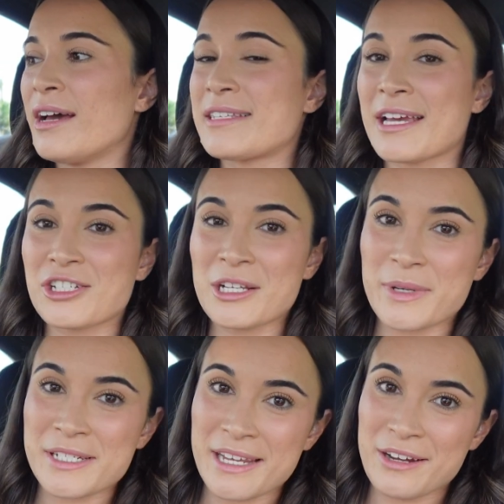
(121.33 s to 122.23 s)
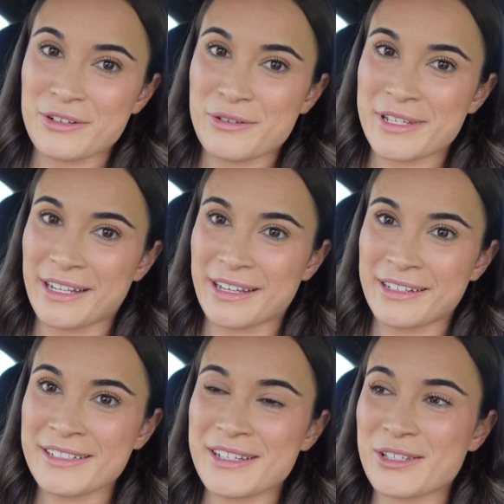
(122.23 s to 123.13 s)
It's actually winter here in New
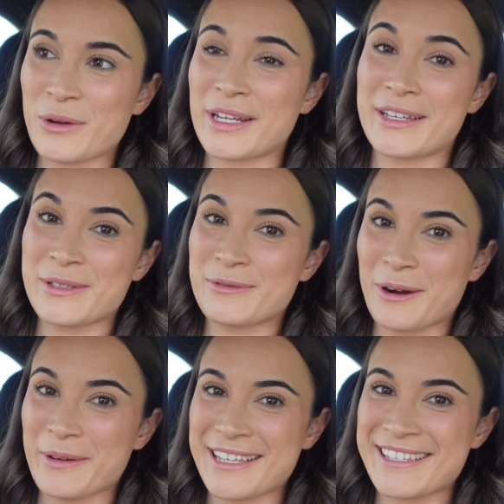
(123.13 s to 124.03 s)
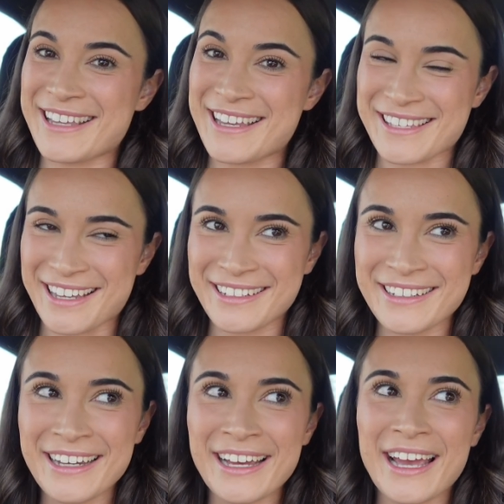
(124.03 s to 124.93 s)
Zealand, so it is growing
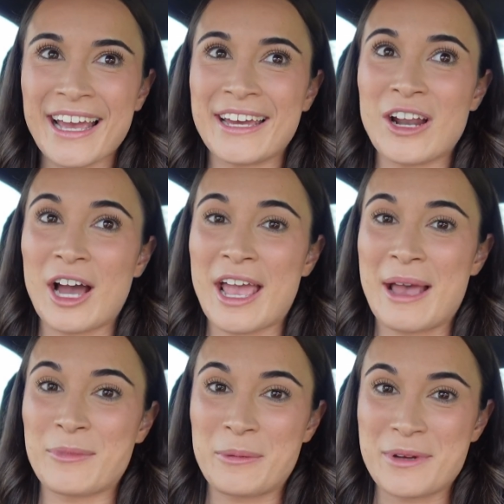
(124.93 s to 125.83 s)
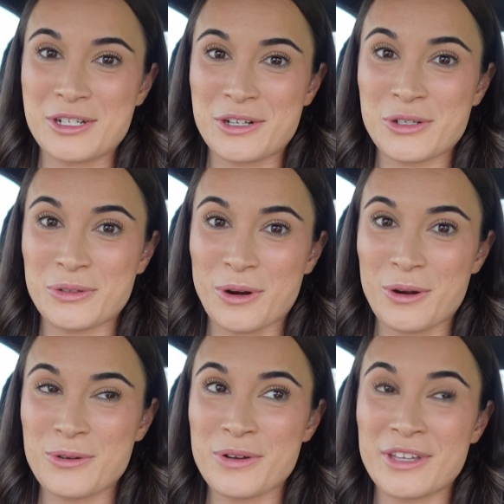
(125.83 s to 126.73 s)
season, and I am on a mission to
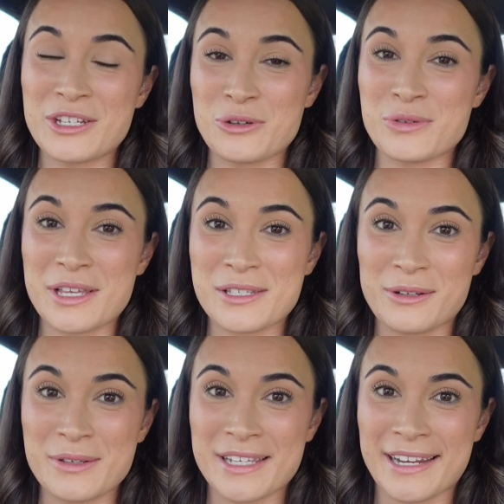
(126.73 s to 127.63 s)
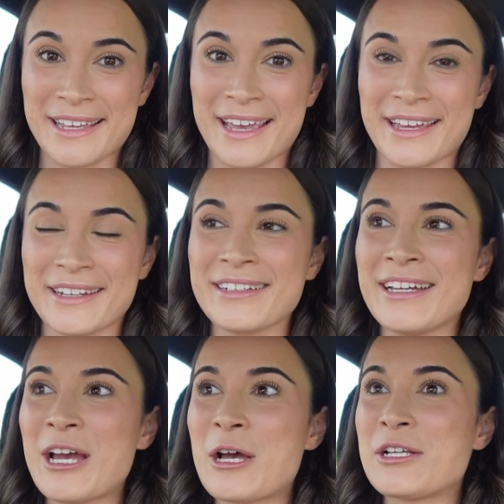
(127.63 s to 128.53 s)
grow the juiciest glutes that I can,
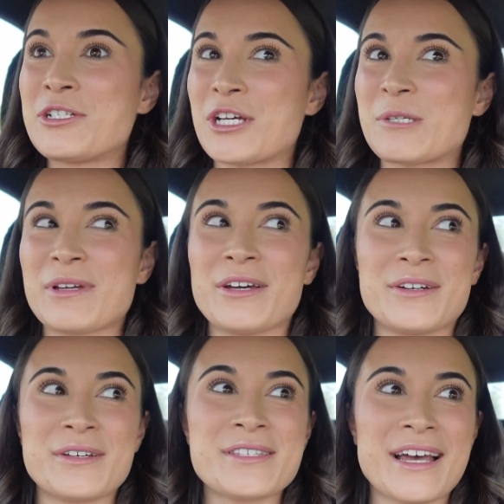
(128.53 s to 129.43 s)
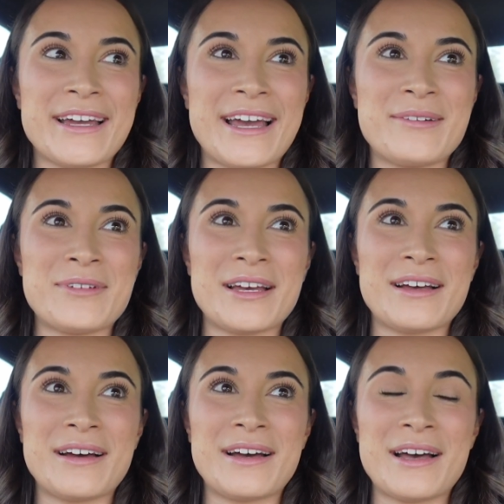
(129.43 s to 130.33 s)
just because I have
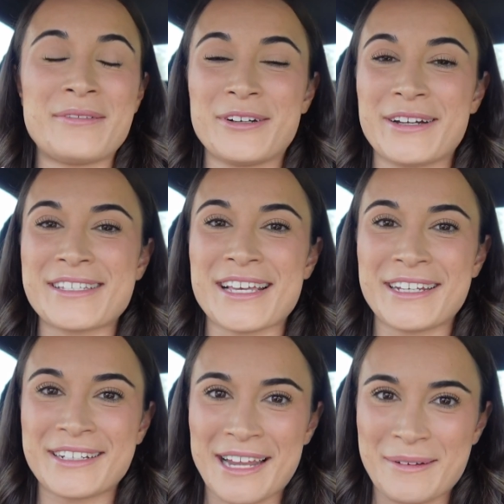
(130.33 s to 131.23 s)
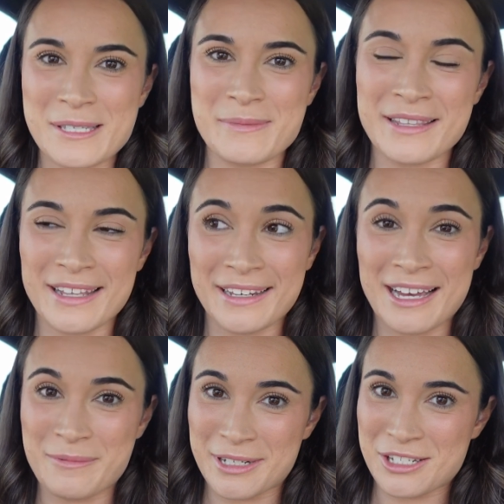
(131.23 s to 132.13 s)
a very exciting announcement that I
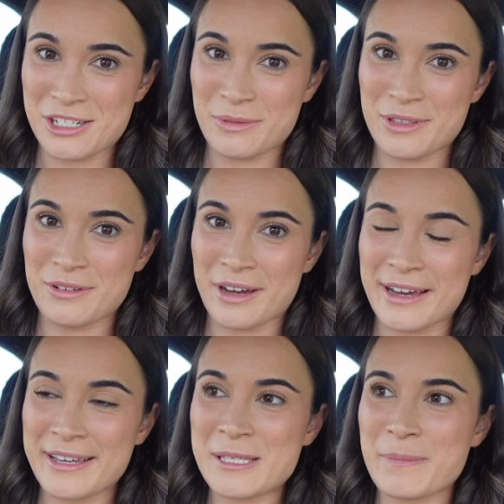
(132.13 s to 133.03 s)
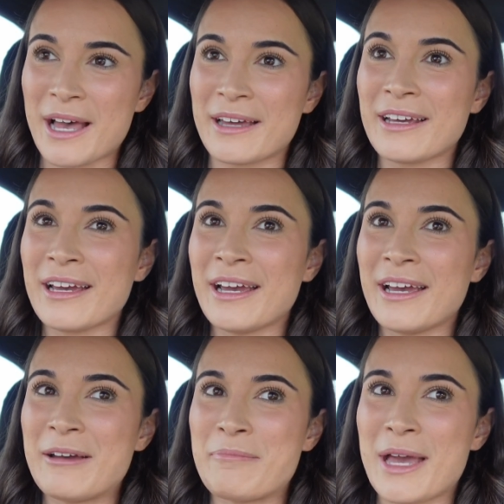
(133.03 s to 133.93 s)
can't wait to share with you guys, but
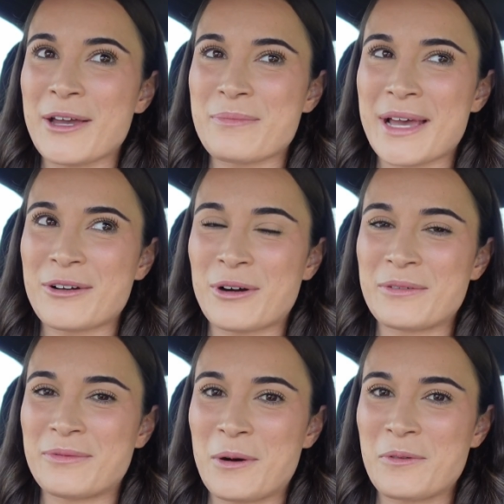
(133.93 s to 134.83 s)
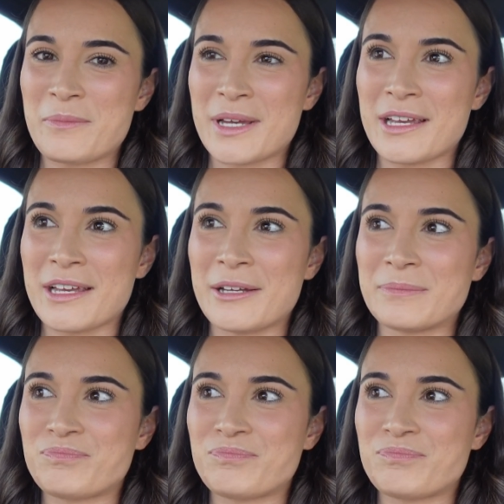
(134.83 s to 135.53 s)
it may or may not involve me